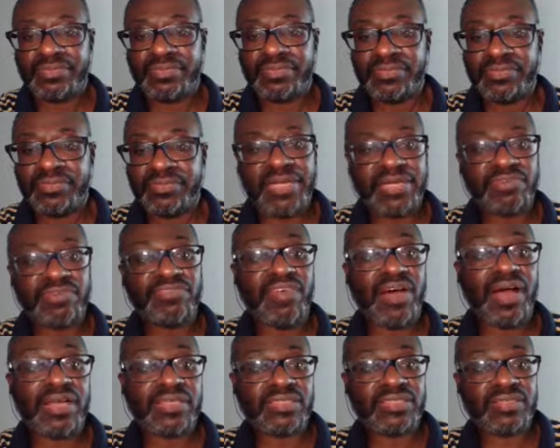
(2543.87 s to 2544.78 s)
They can
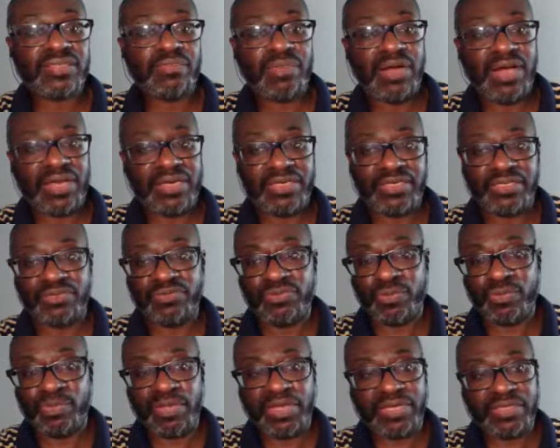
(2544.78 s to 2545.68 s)
find somebody to
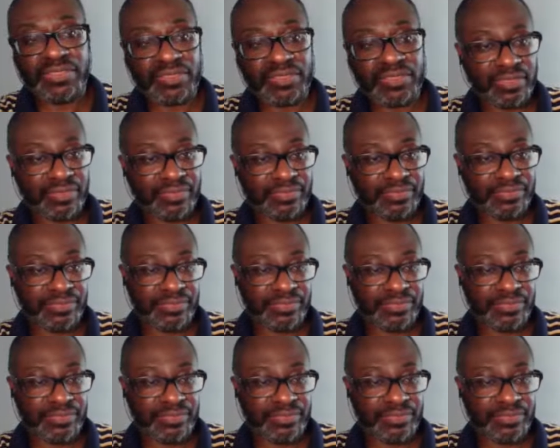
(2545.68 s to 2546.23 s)
replace him.